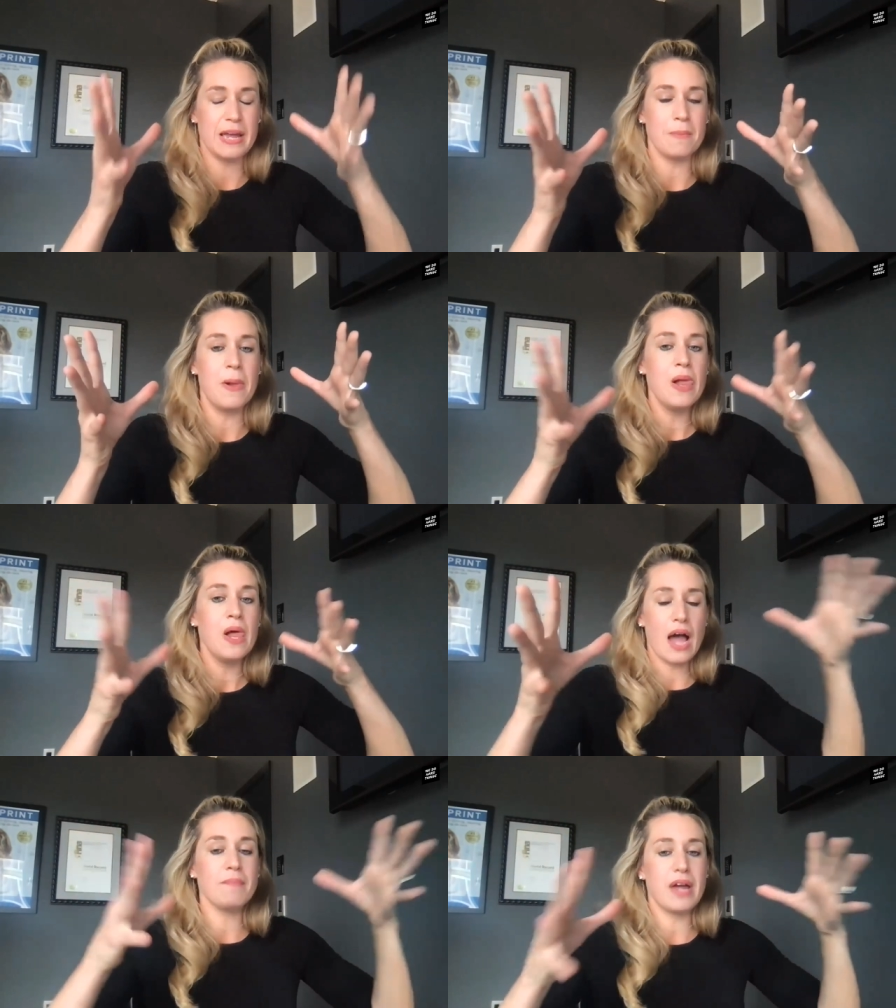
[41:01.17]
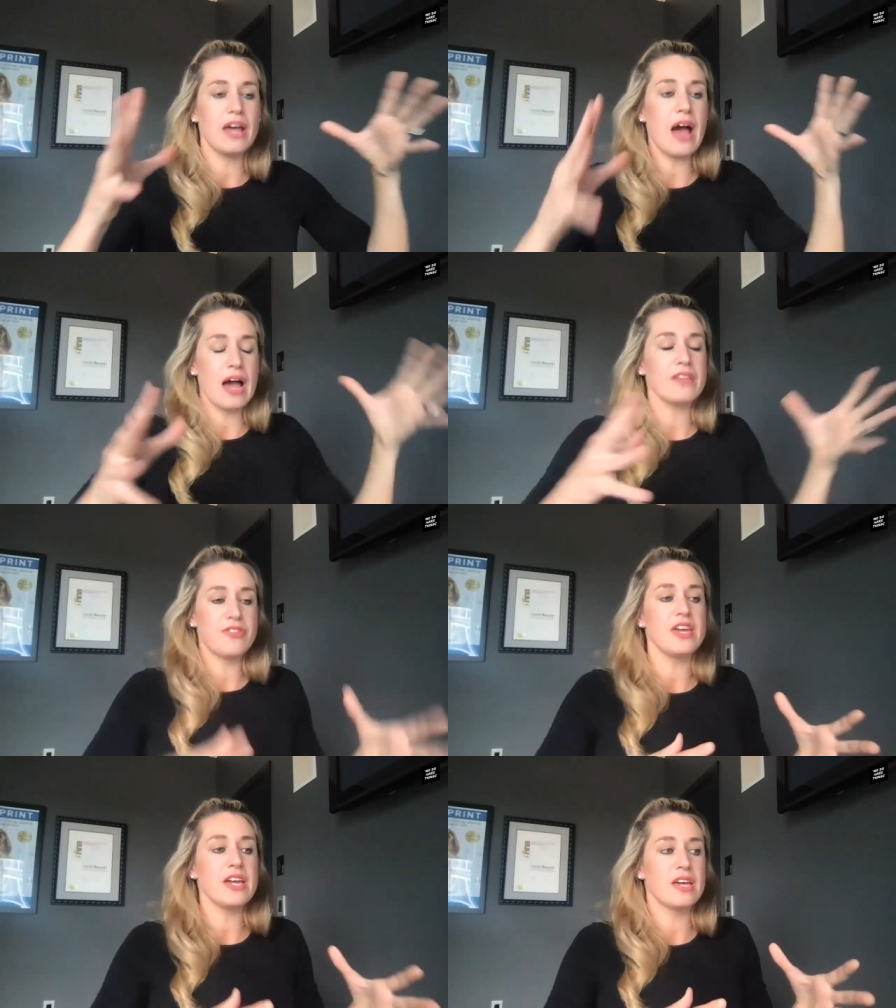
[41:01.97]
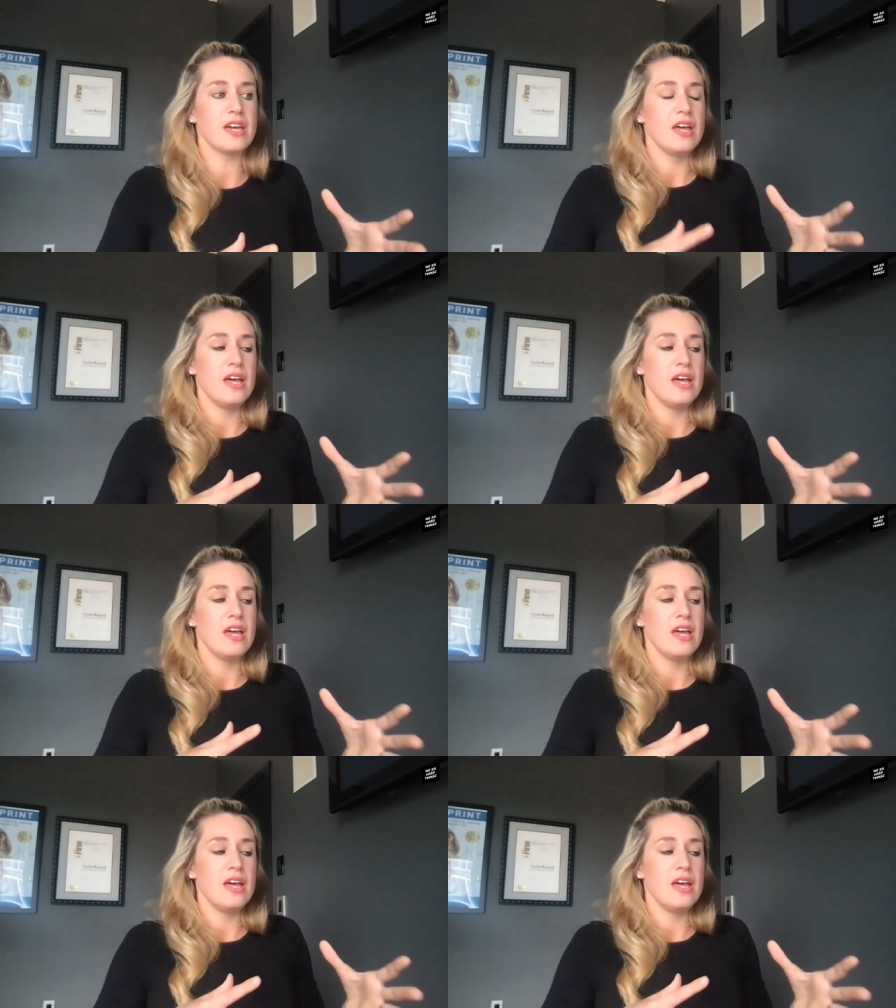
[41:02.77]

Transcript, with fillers: same. But I, I think